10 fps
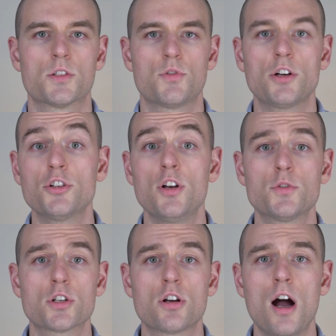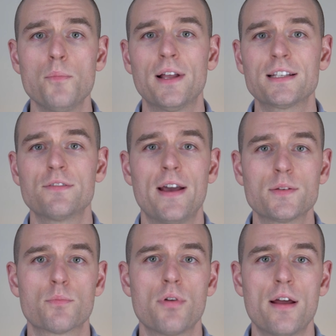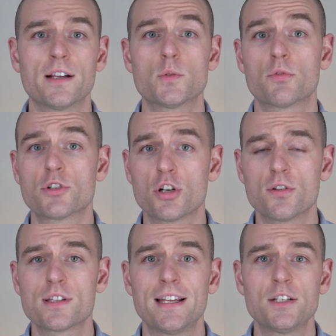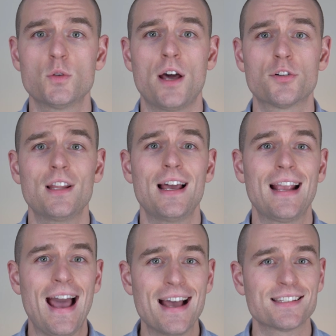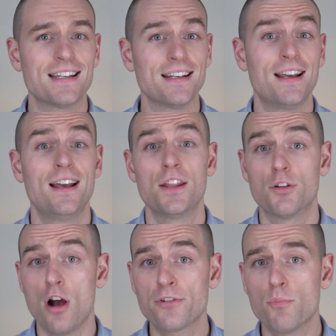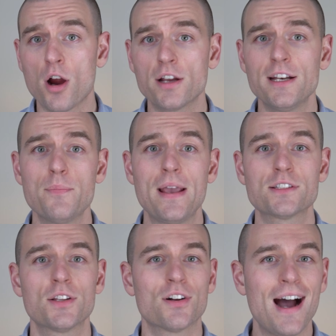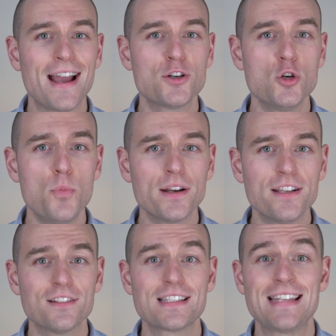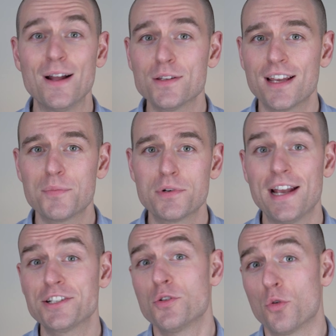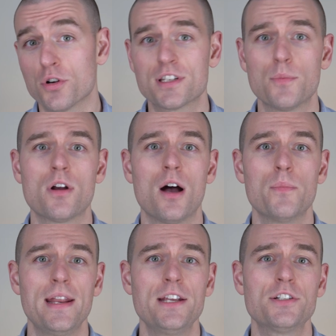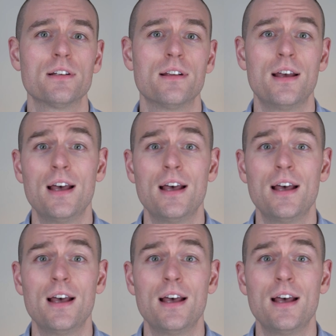Structured notes are complex investment products with returns linked to an underlying asset. They're often marketed based on their high coupon yields, downside protection, or some combination.